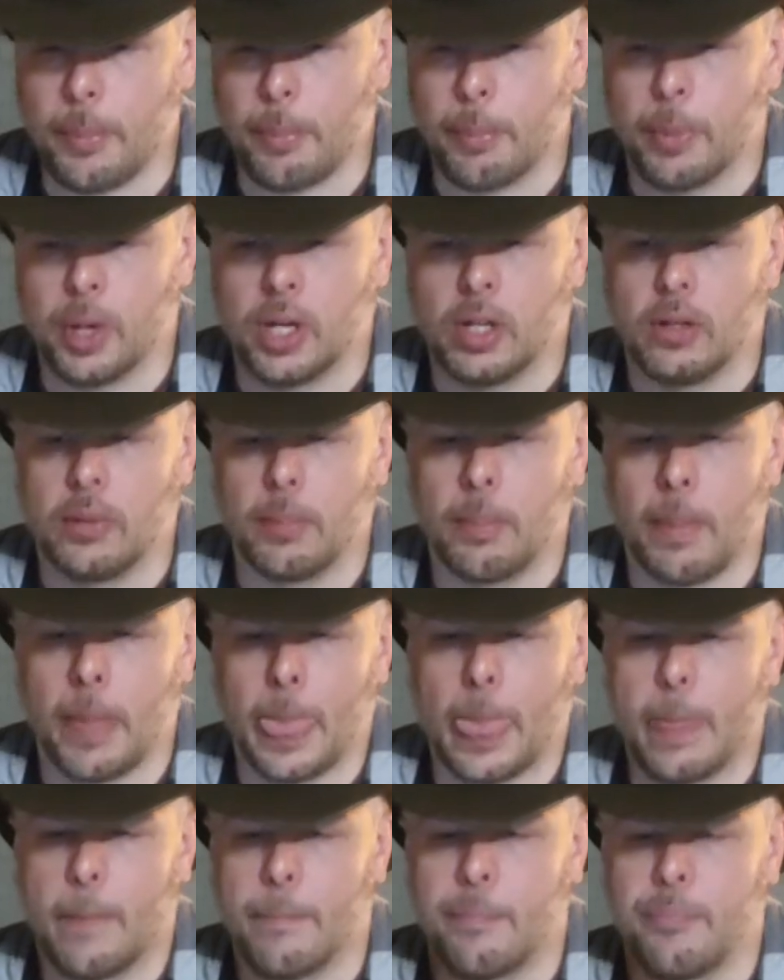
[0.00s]
But
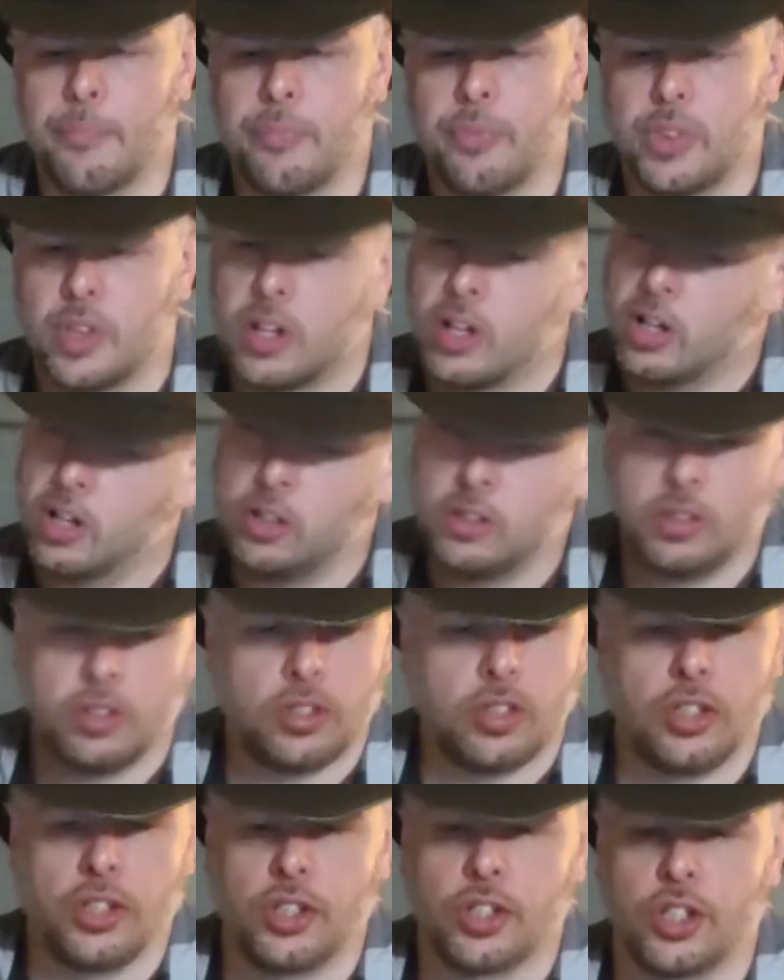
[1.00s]

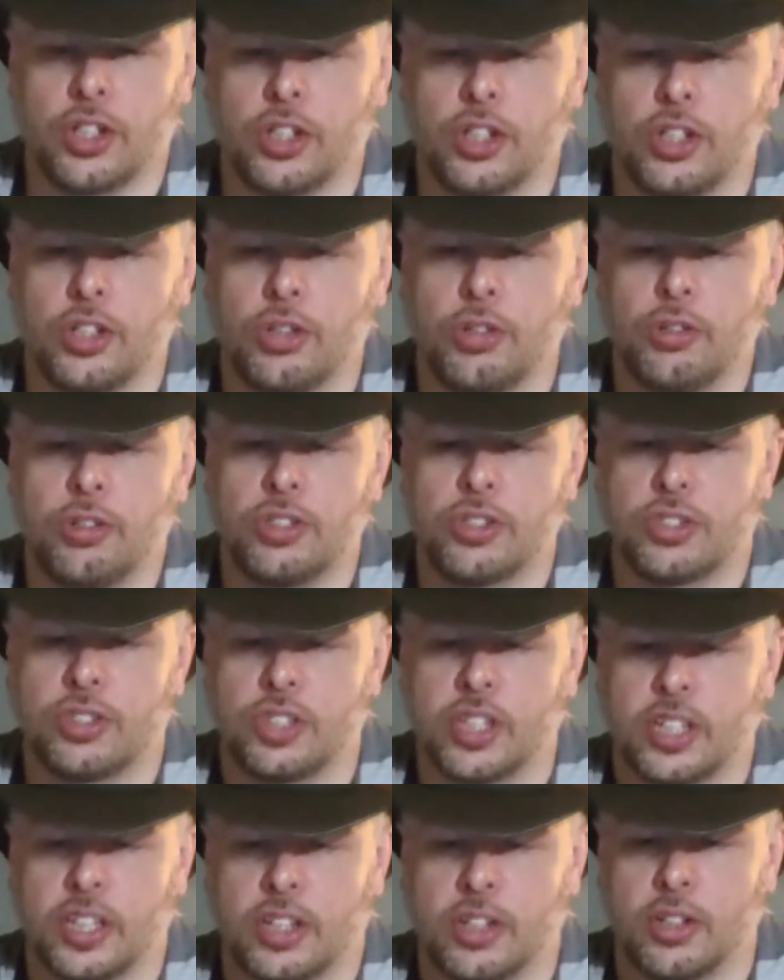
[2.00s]
you could do just
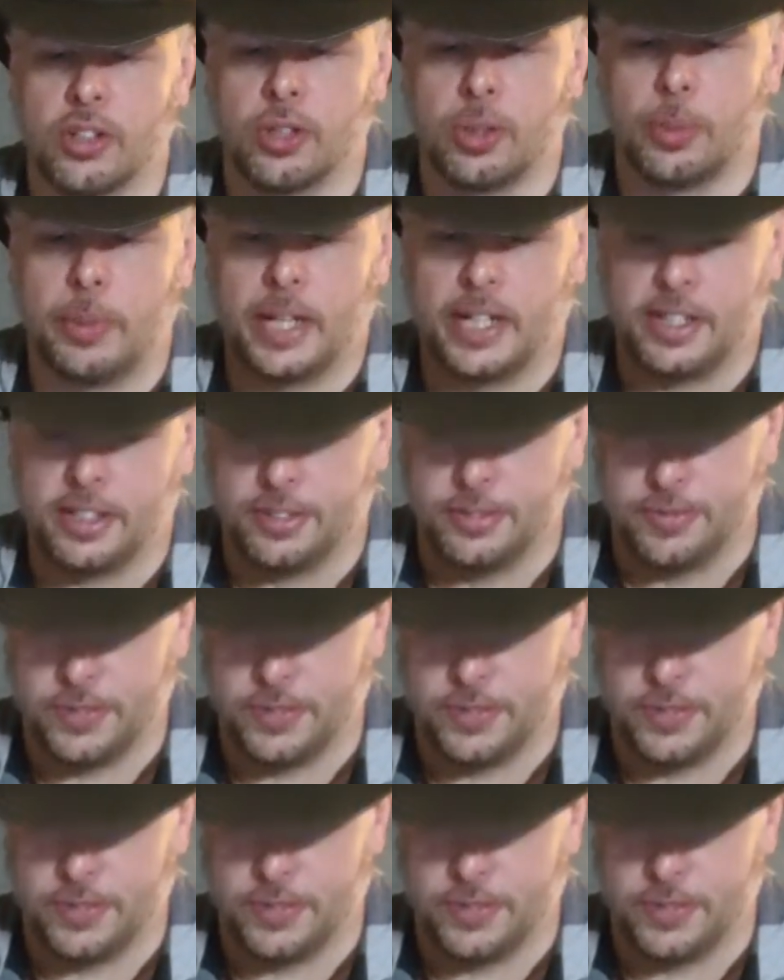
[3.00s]
like a little better,